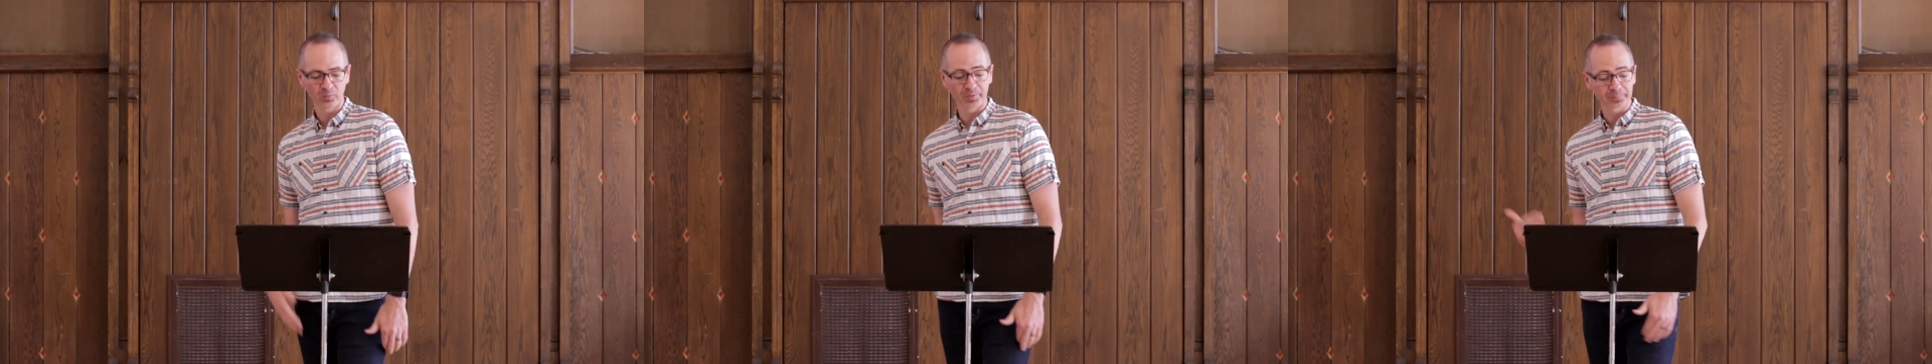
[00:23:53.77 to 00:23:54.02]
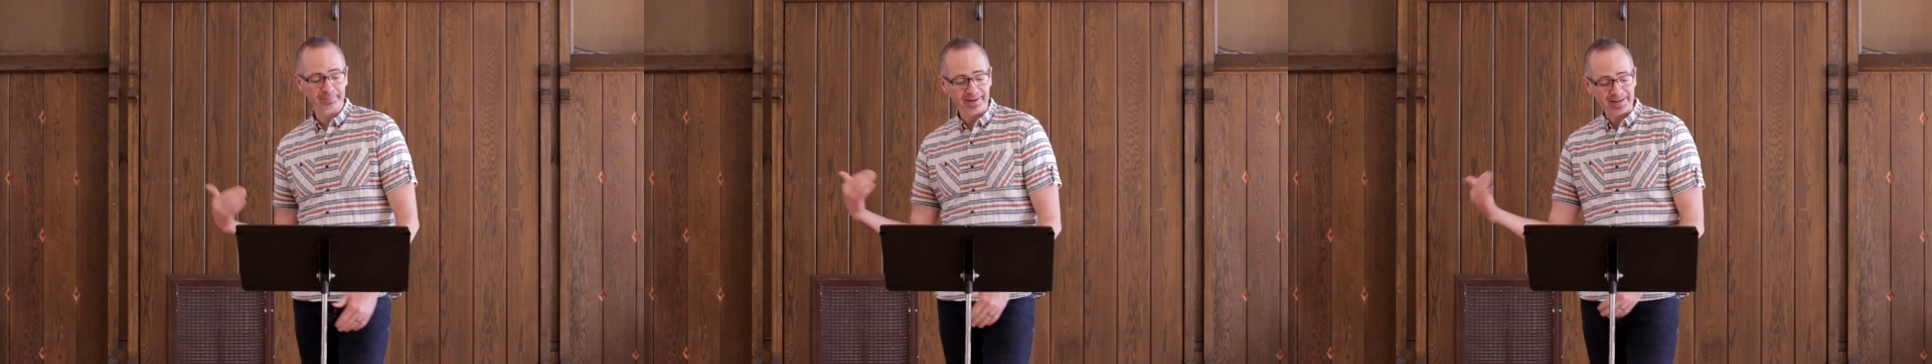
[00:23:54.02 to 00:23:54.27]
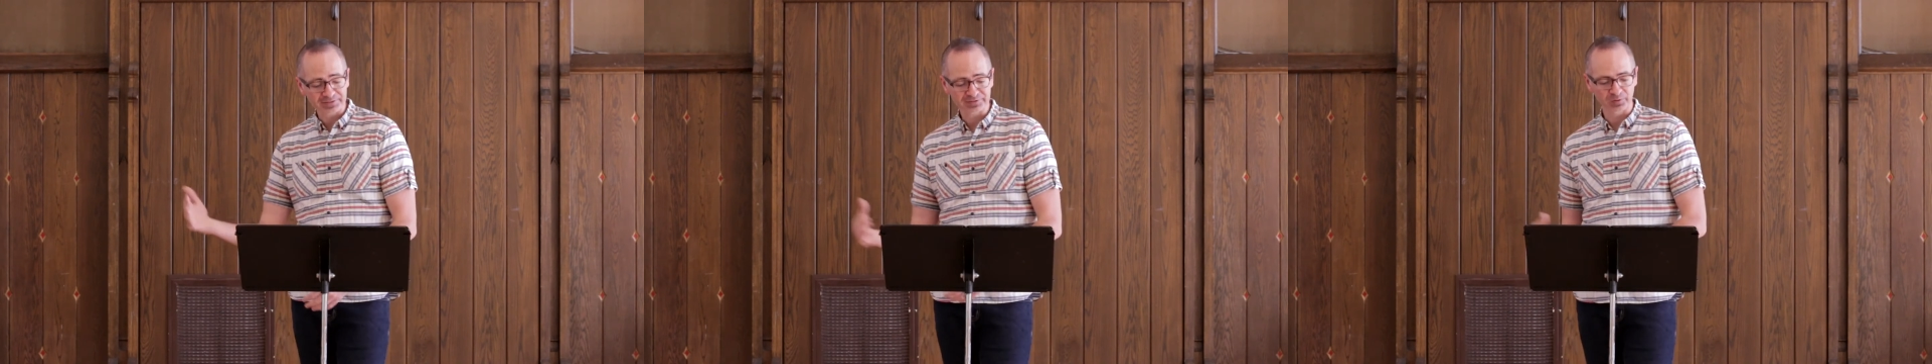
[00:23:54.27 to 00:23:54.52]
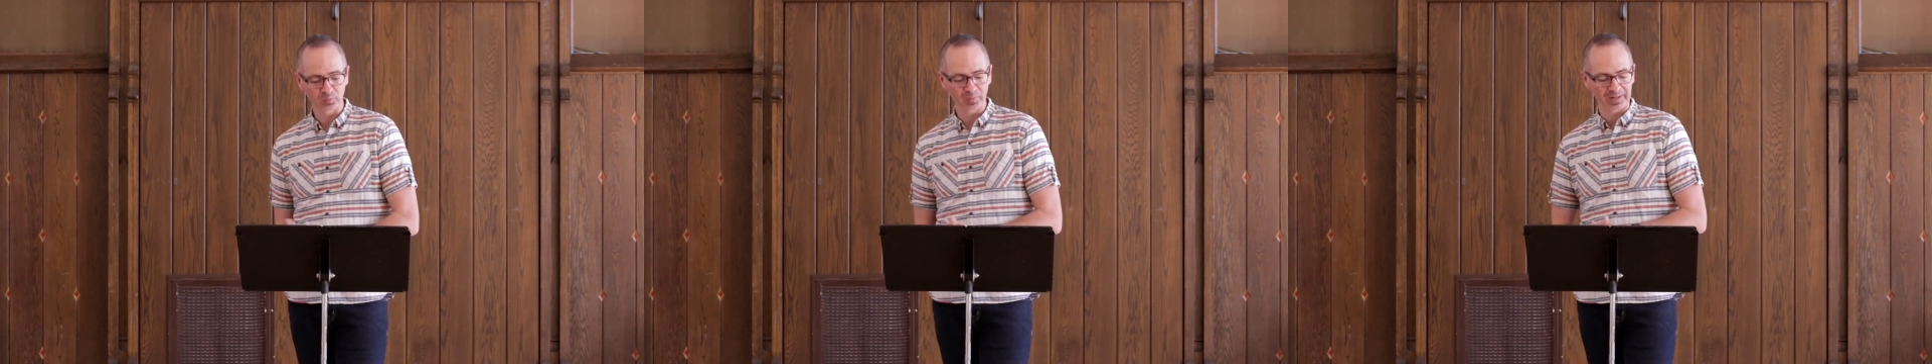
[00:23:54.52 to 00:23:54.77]
One
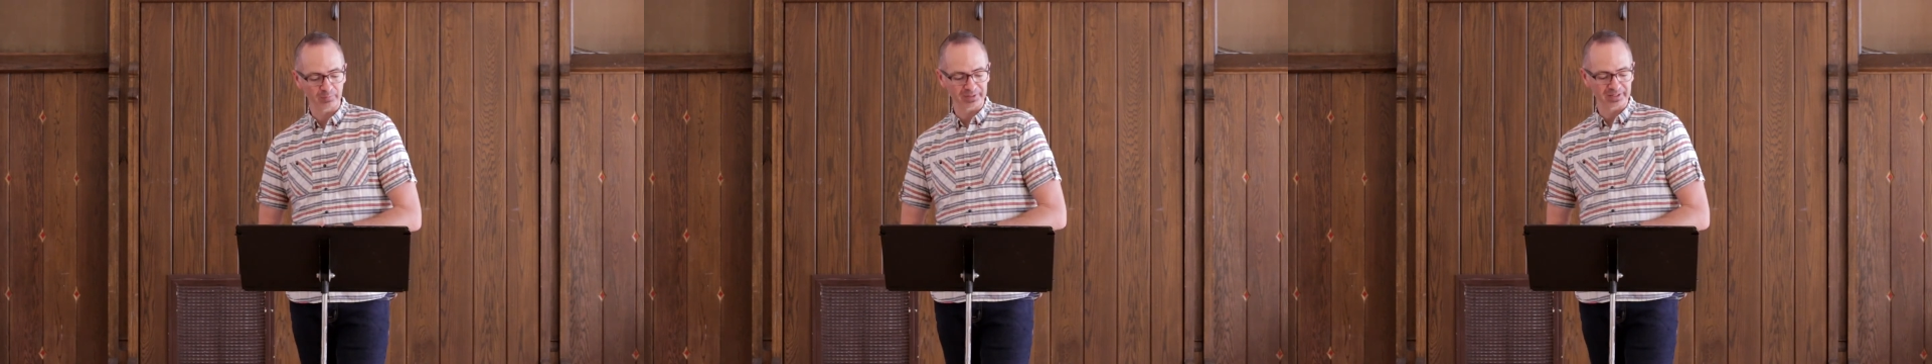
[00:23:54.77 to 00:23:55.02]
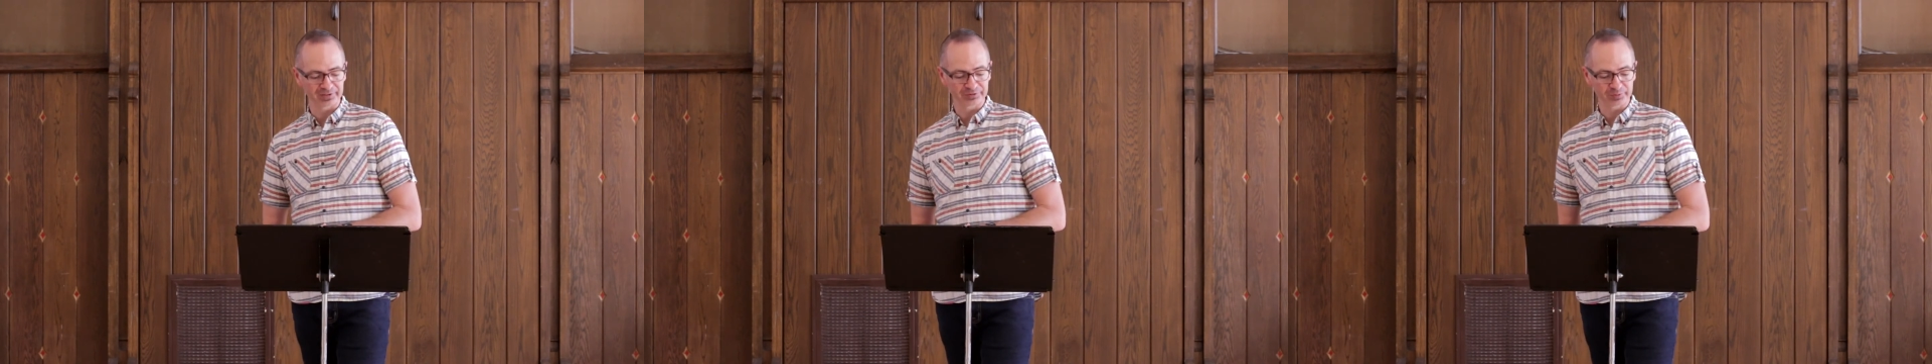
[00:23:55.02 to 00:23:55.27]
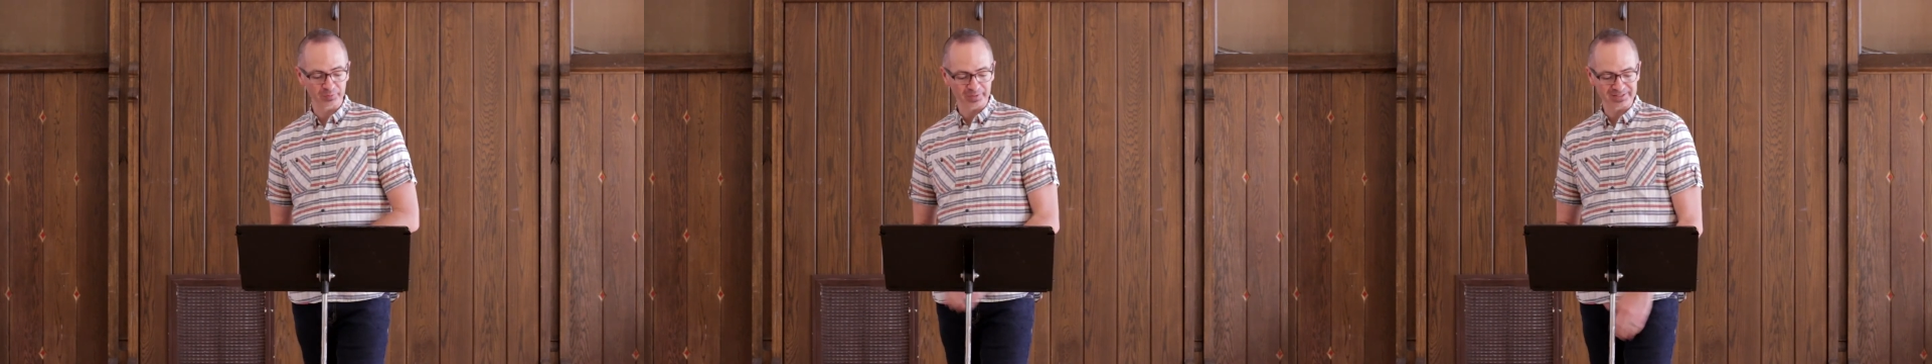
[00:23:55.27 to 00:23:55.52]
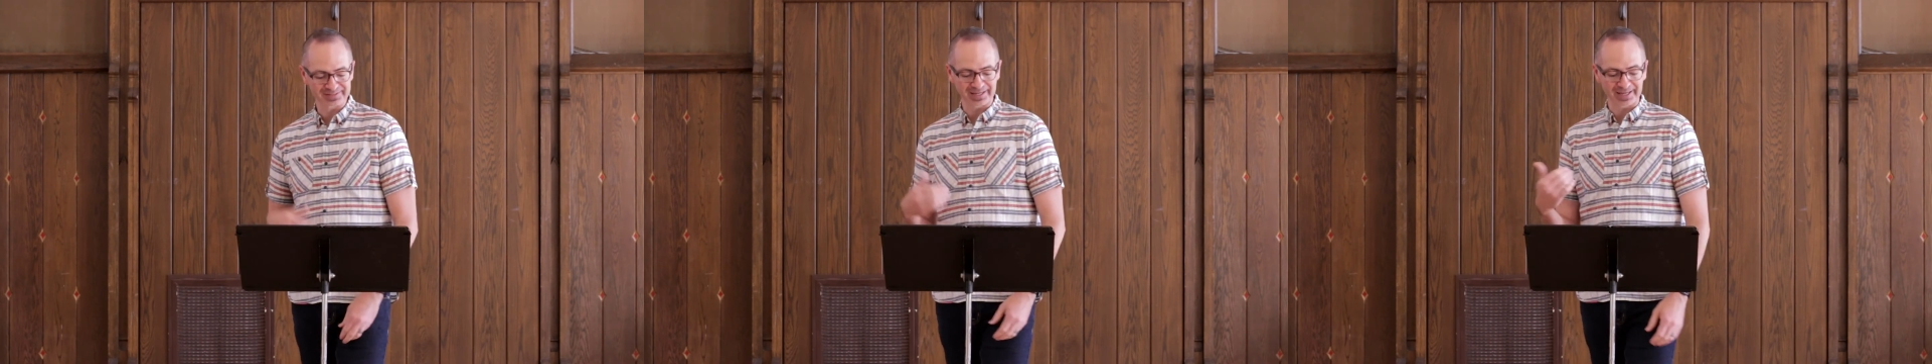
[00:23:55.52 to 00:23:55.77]
practical way we can
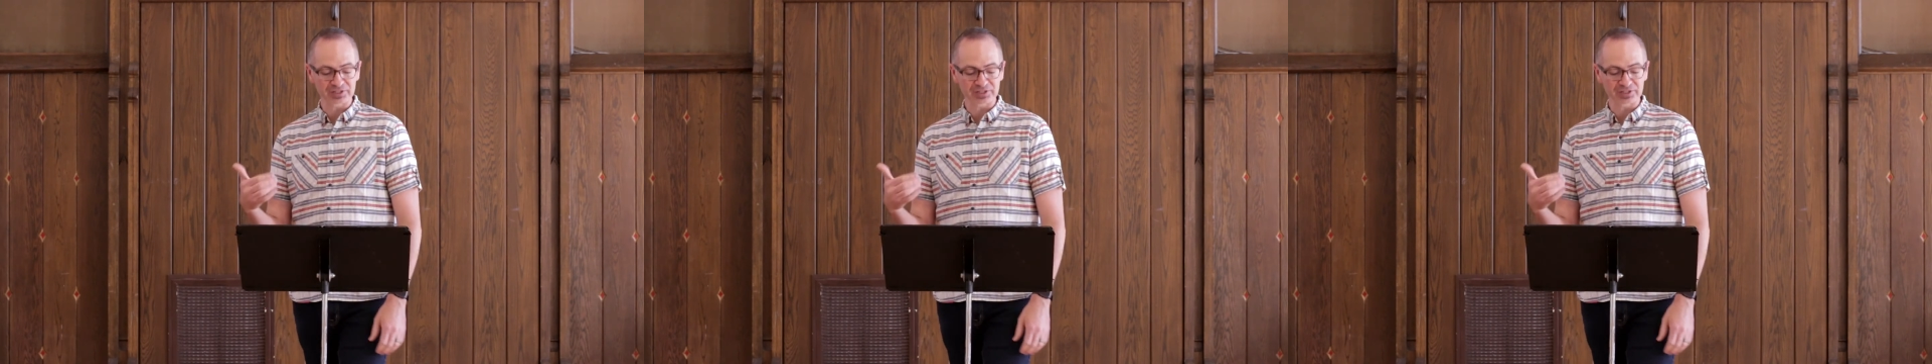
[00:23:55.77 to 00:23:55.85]
do is